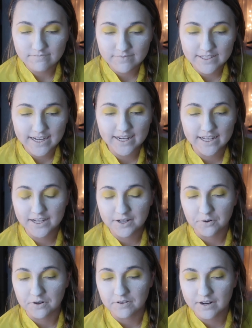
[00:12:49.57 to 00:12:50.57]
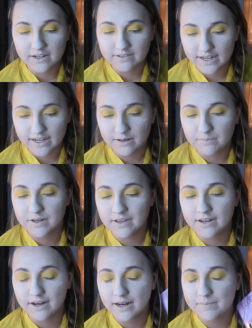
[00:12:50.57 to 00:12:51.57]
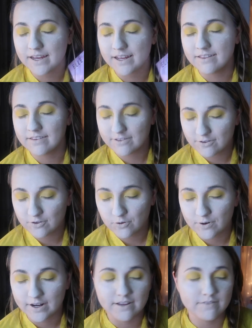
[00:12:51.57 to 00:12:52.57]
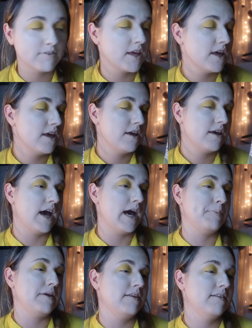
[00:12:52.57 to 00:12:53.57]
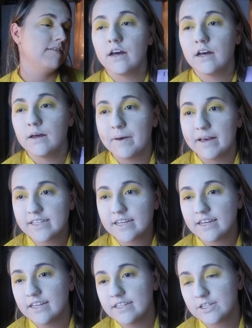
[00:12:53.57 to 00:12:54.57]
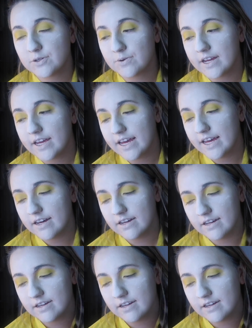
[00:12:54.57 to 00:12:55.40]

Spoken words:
dating, or not dating, but you know what I mean, story happens. Basically the story,